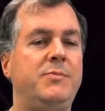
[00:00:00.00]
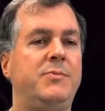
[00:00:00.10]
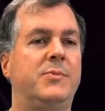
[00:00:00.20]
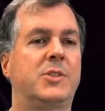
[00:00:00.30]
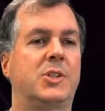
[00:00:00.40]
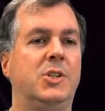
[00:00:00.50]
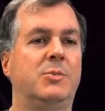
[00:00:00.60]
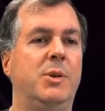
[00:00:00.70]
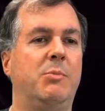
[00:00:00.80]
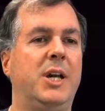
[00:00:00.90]
excuse
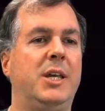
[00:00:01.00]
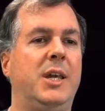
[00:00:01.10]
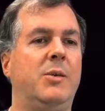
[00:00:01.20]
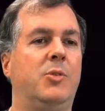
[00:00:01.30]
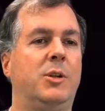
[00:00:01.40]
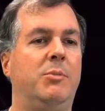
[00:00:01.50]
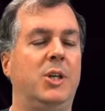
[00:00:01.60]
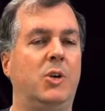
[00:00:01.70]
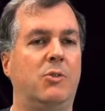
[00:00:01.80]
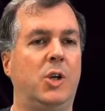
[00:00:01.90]
me, my game would have
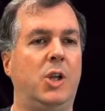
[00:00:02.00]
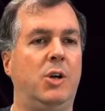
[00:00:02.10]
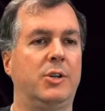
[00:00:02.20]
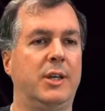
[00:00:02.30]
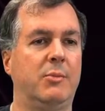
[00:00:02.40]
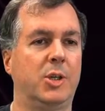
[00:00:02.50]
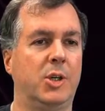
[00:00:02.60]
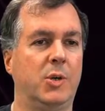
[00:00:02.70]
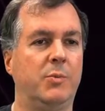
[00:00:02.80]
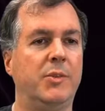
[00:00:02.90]
been over a long time ago.